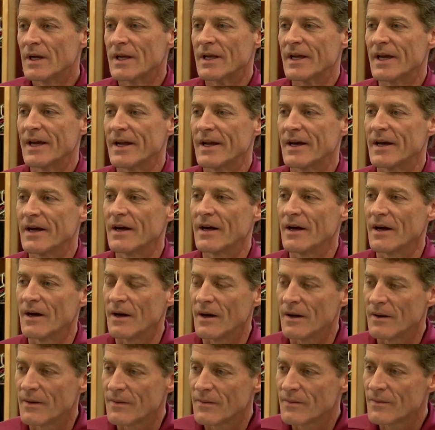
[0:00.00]
get a
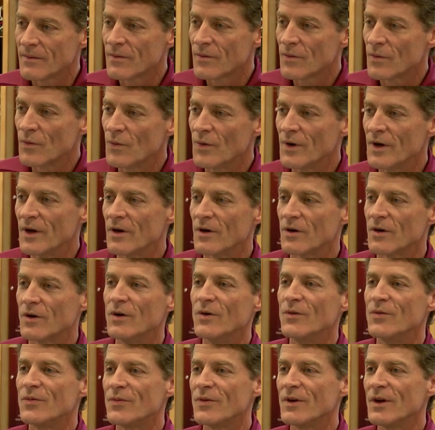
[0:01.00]
real
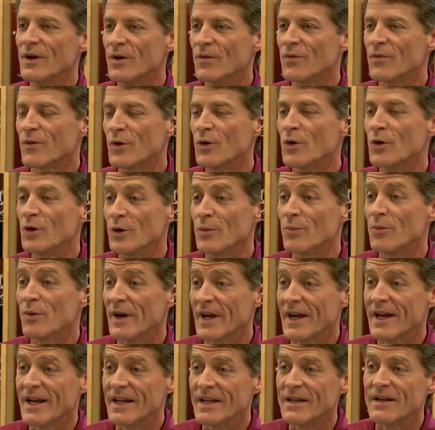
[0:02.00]
good feel for who you're
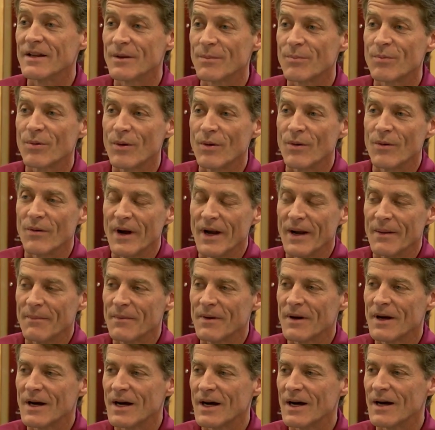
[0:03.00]
bringing into the program,
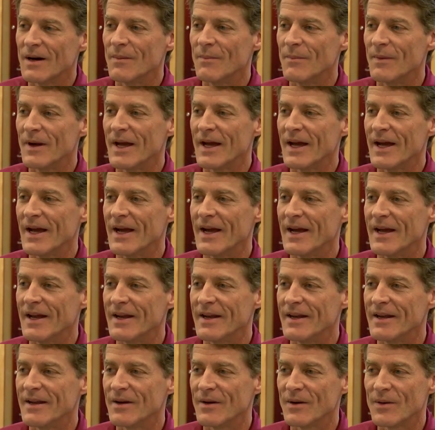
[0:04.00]
um,
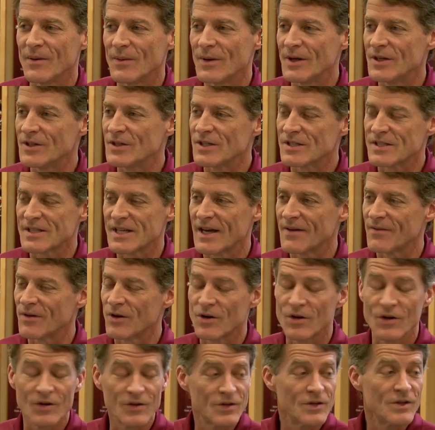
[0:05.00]
and we just have a
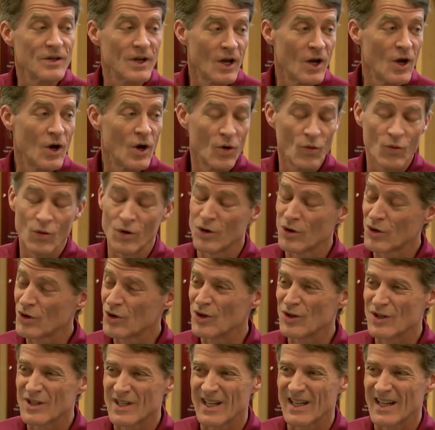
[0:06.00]
good real
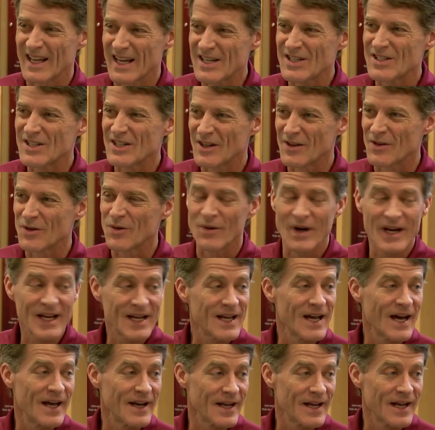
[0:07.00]
good collection of the right
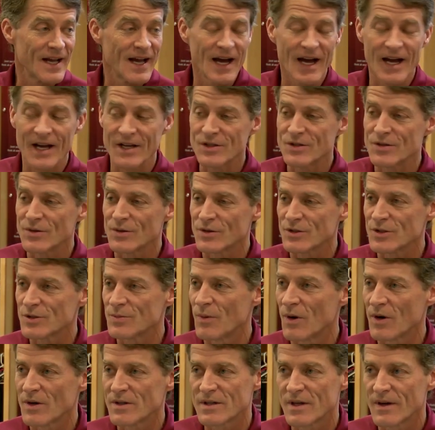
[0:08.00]
kind of guys who are
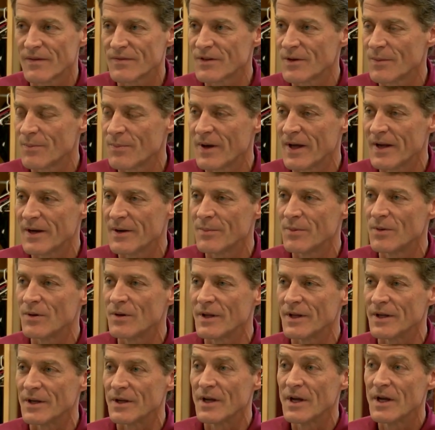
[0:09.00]
smart, tough,
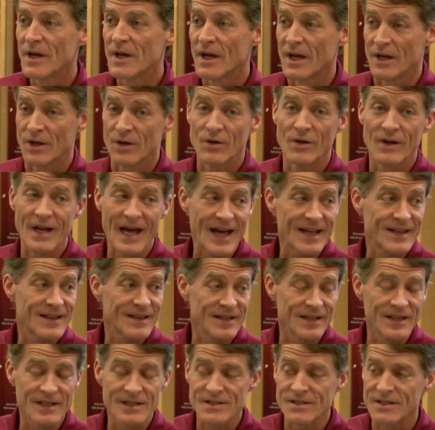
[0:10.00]
dependable, and, and good
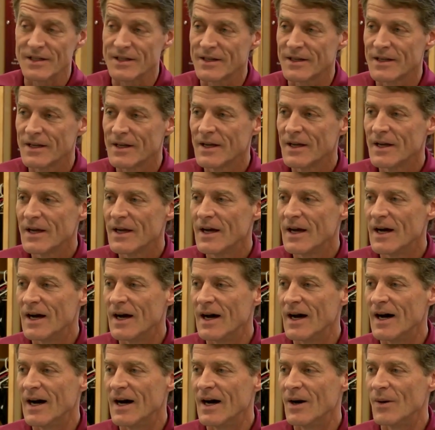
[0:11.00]
athletes. And
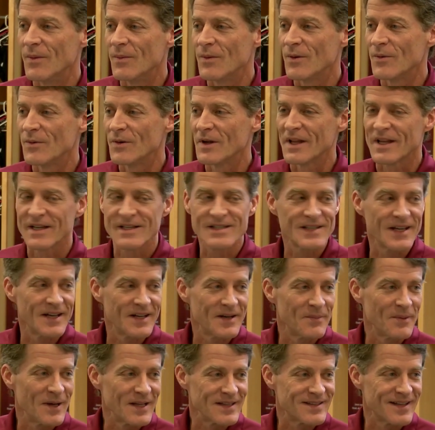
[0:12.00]
uh, we're really excited
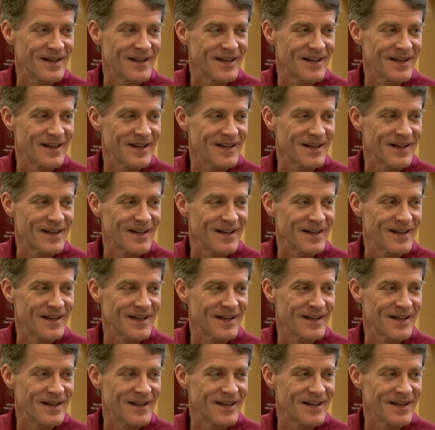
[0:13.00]
about